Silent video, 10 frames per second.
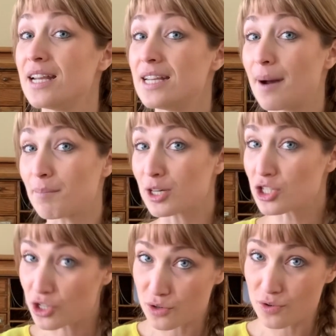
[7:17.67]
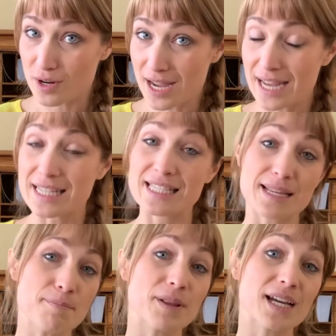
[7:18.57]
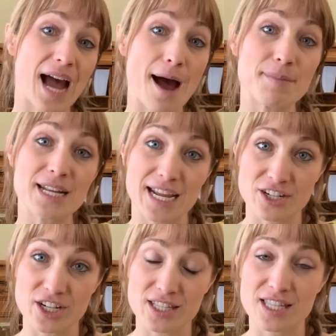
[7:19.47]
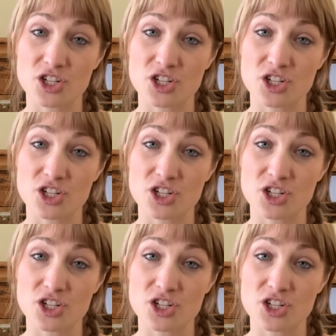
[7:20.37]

Number 2, simple accommodations